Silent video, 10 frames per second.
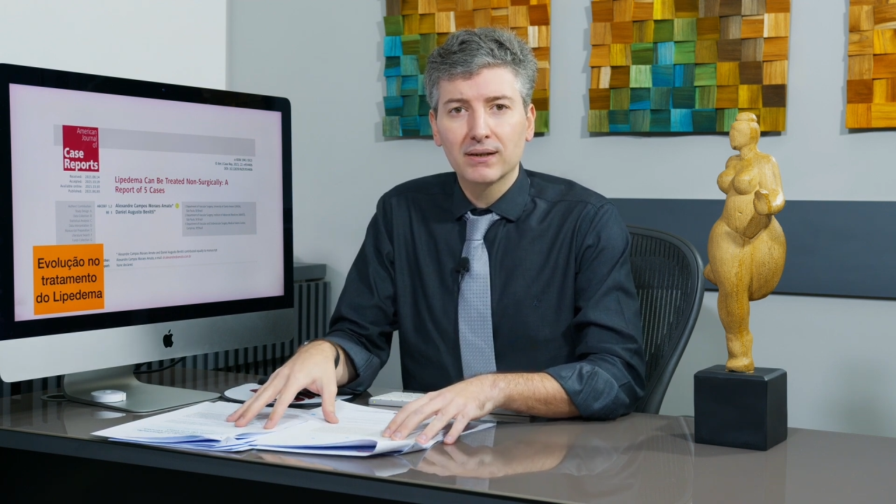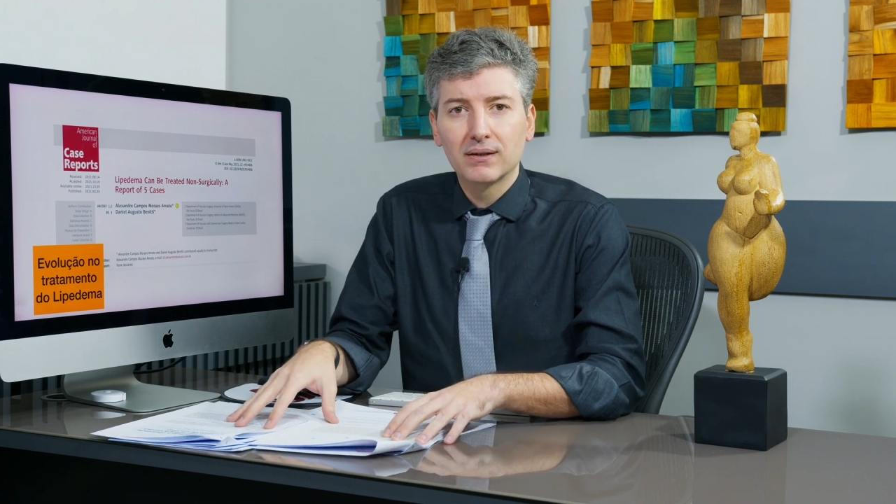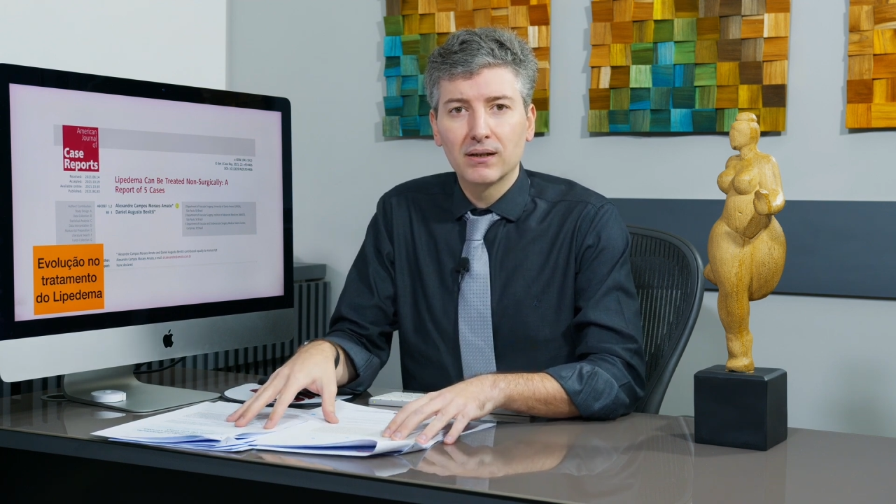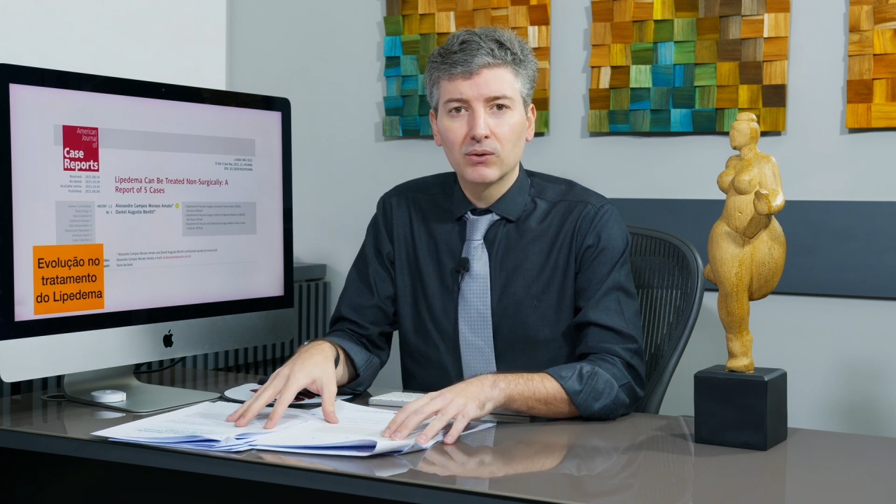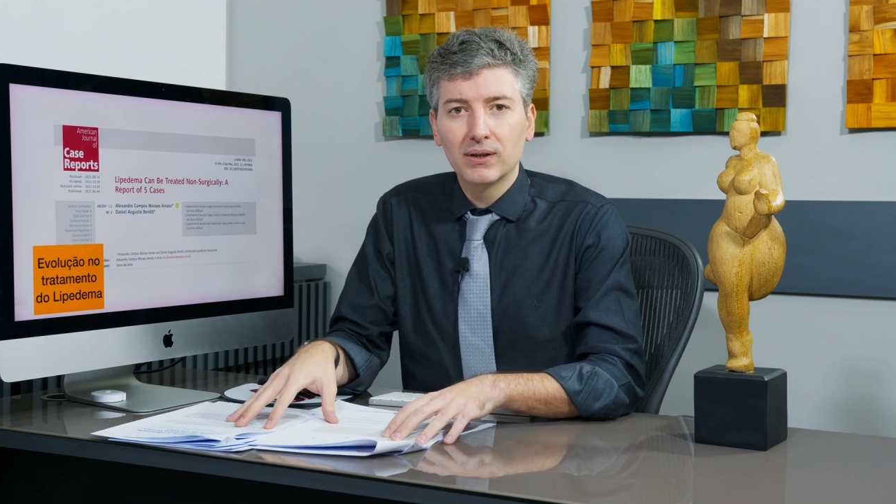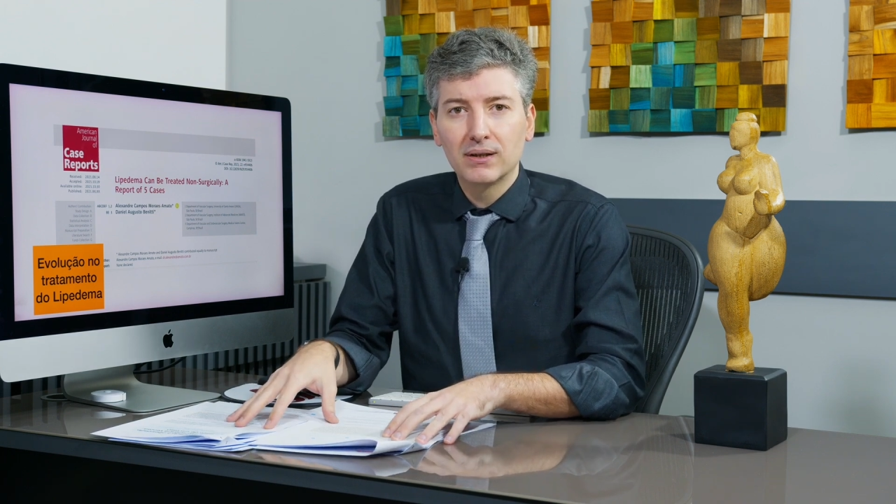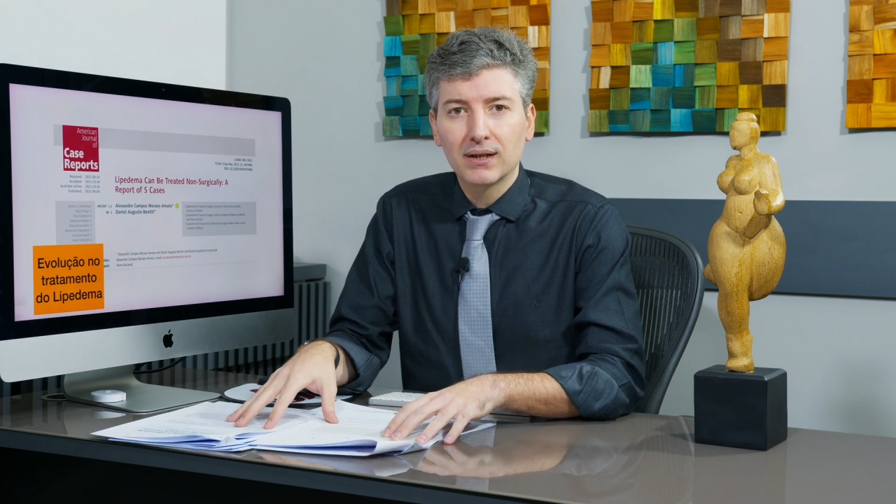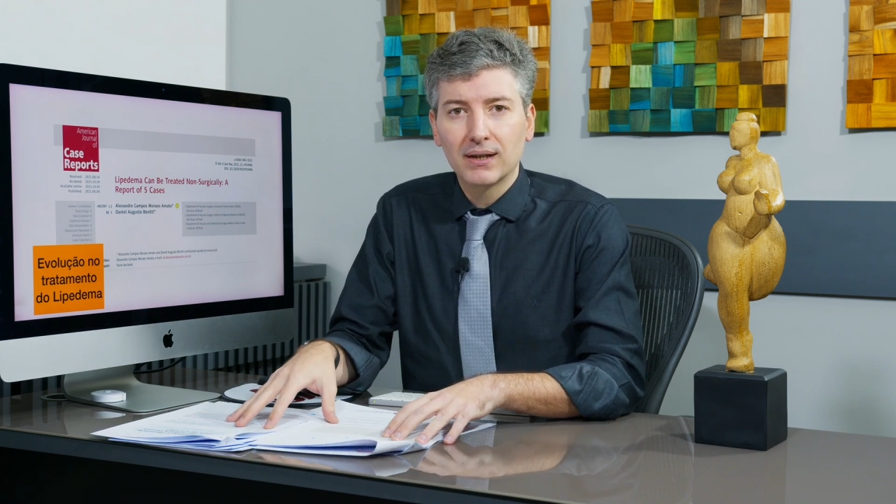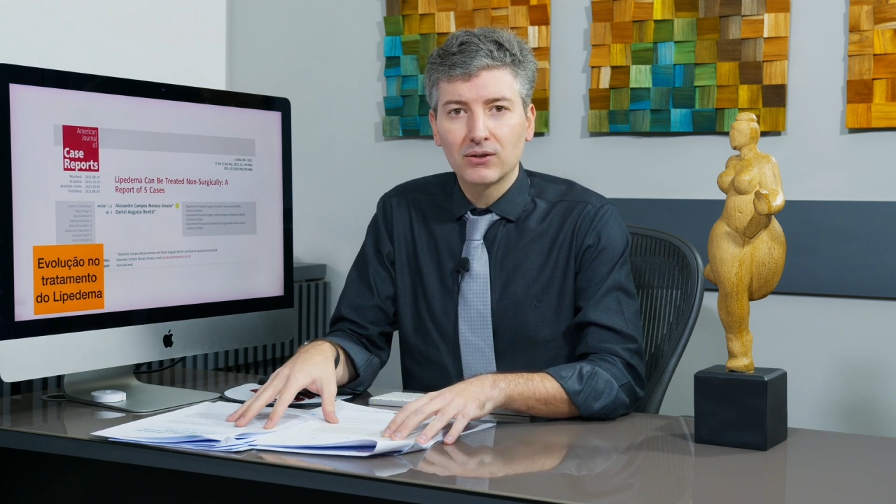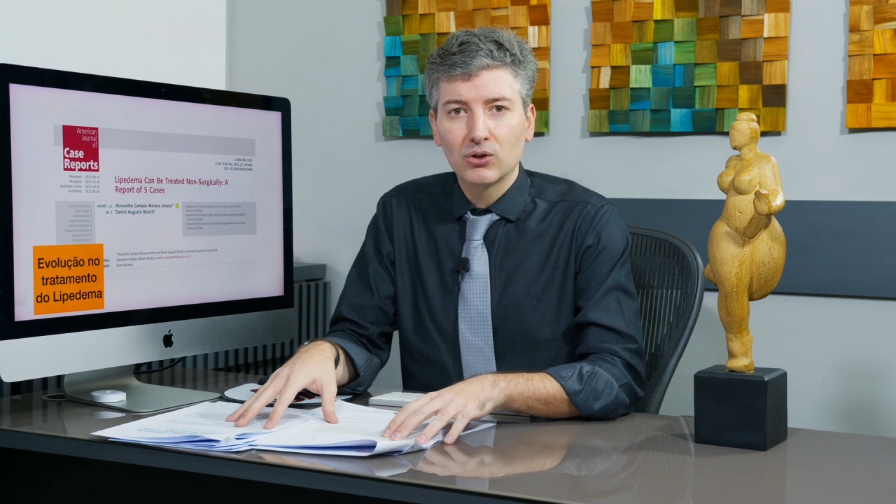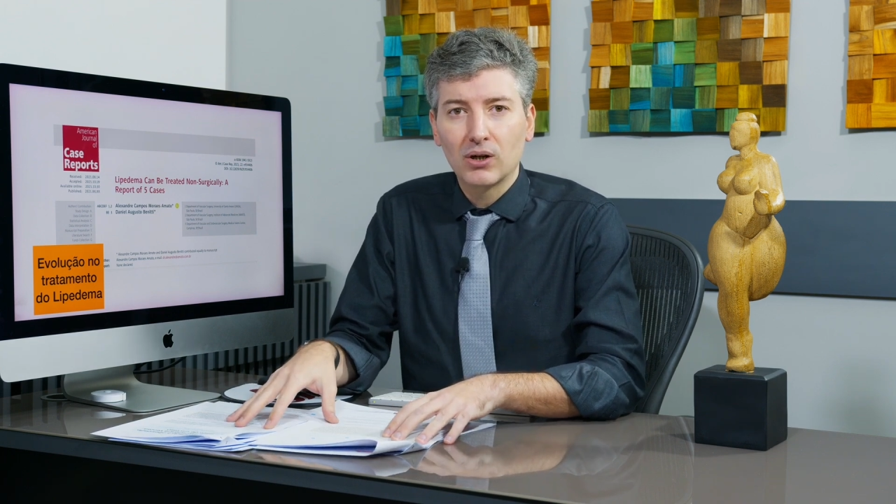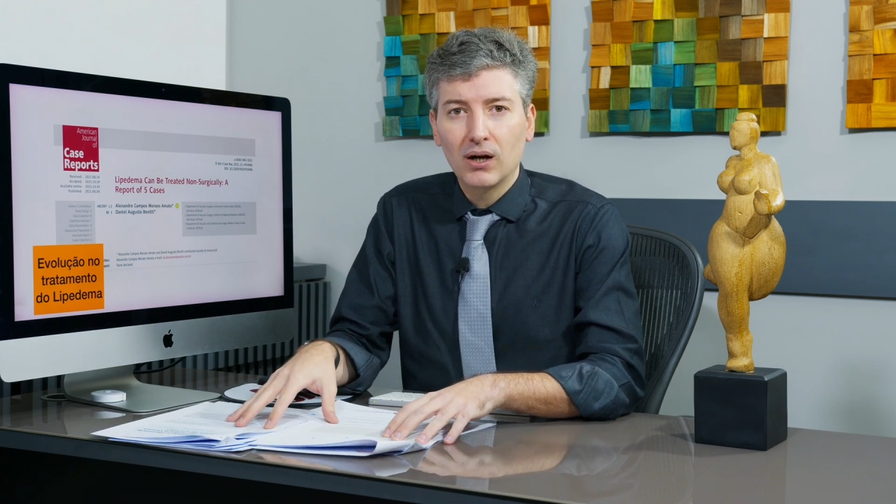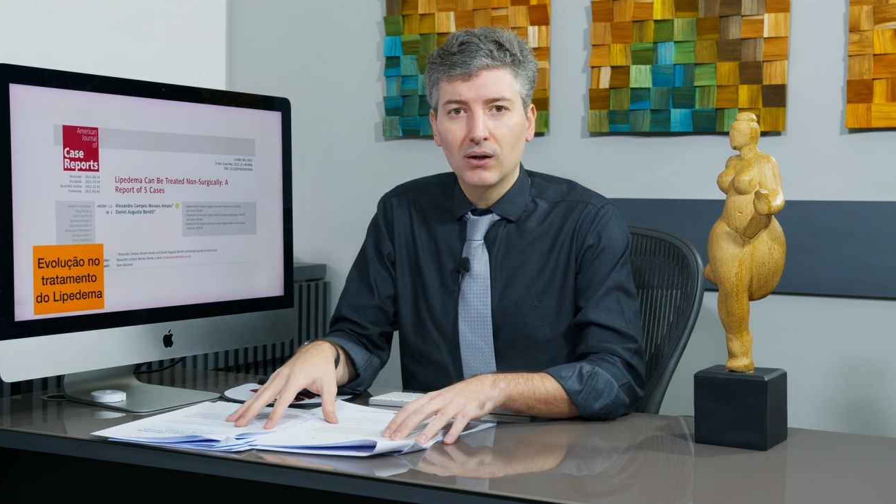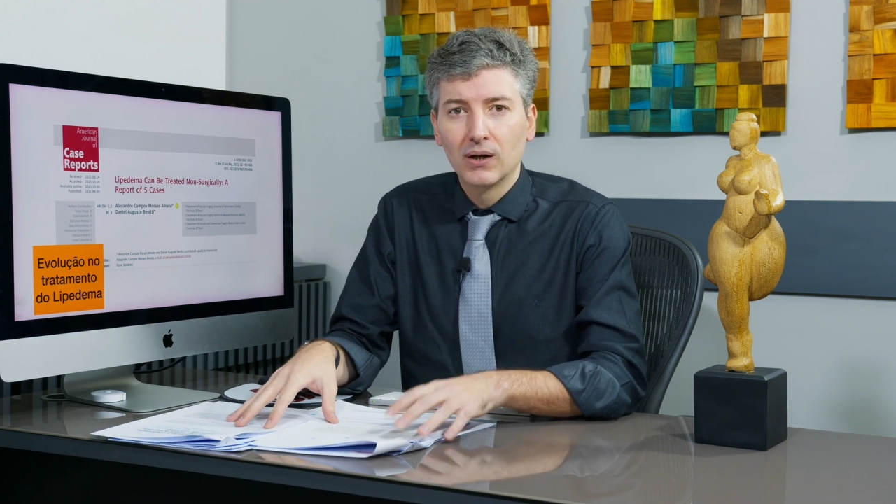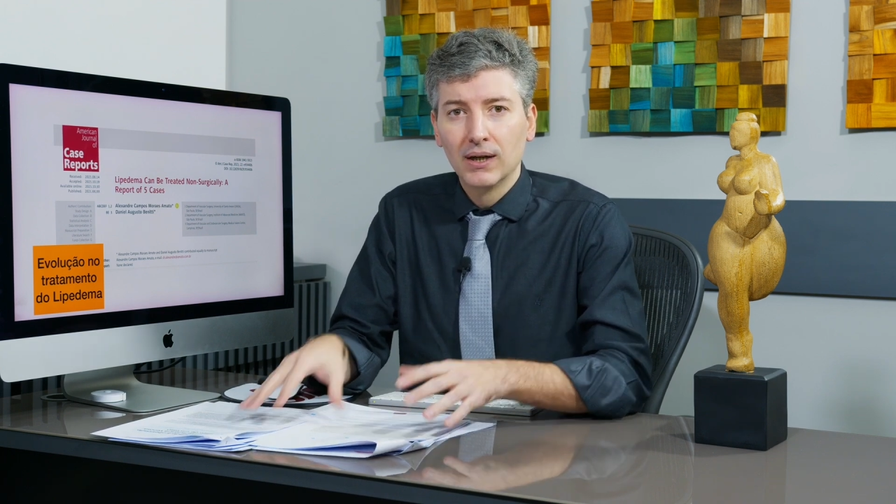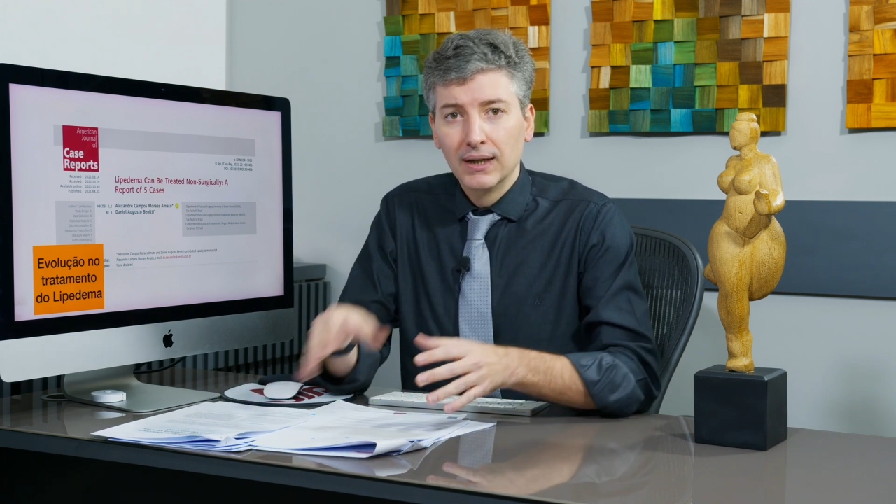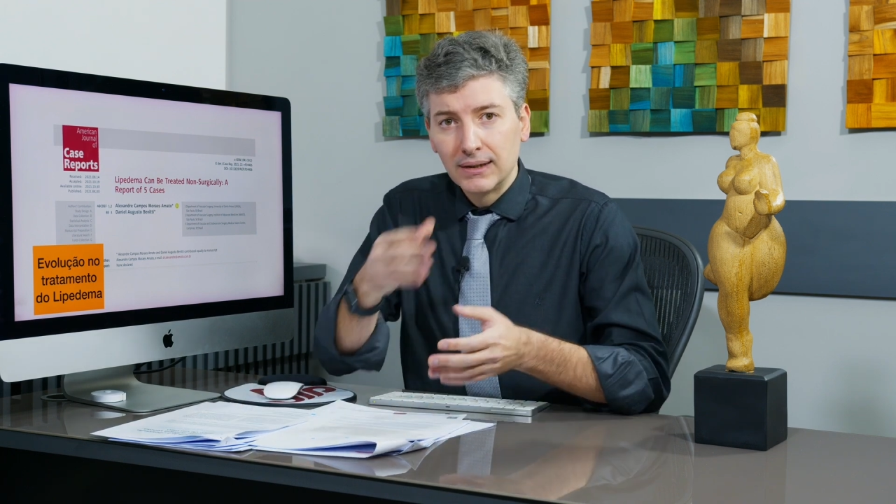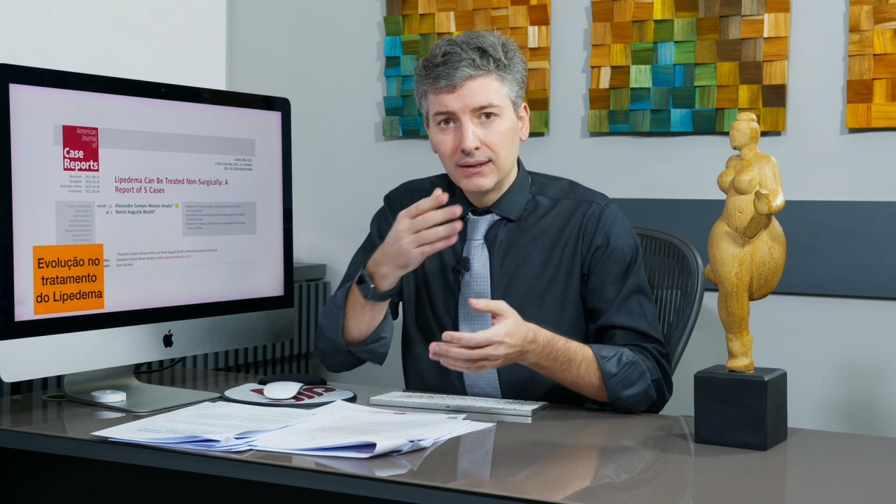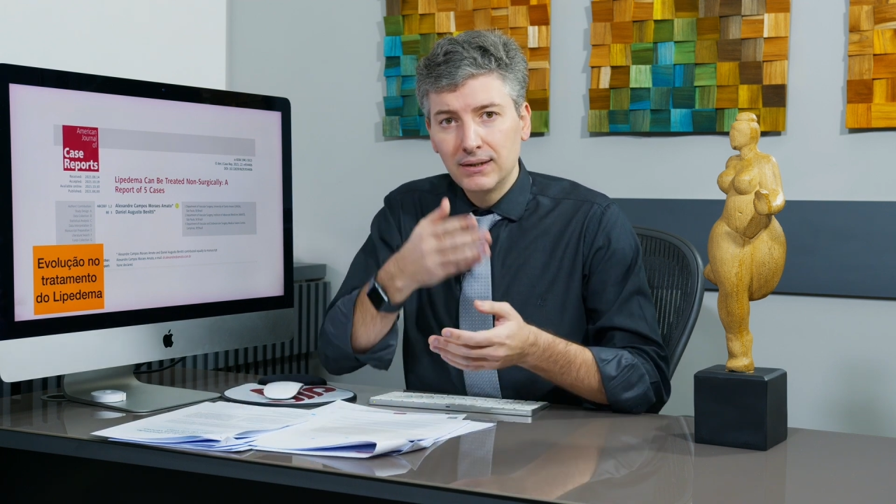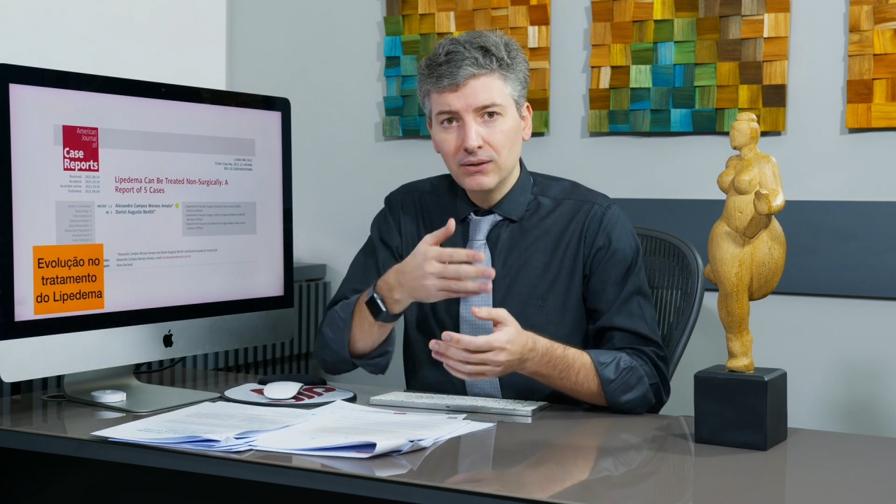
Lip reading: and got published internationally,